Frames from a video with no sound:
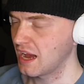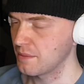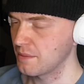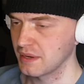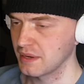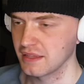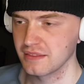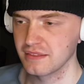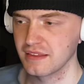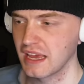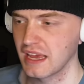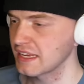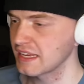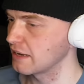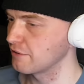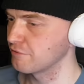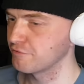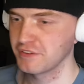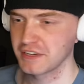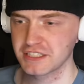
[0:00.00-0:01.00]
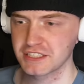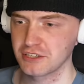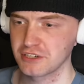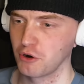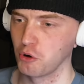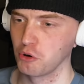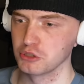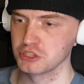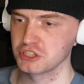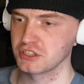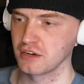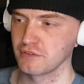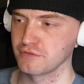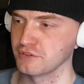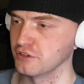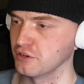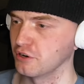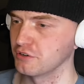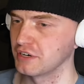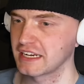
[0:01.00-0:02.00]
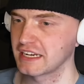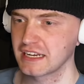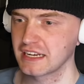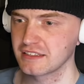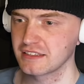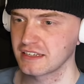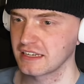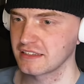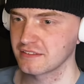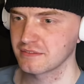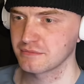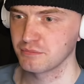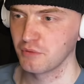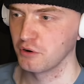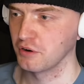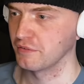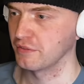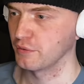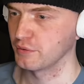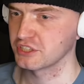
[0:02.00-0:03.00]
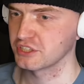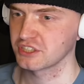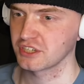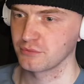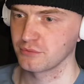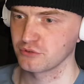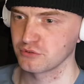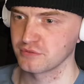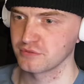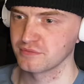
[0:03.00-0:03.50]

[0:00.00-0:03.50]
I mean, they can fix their whole stuff, you know? They can get both of their wishes come true.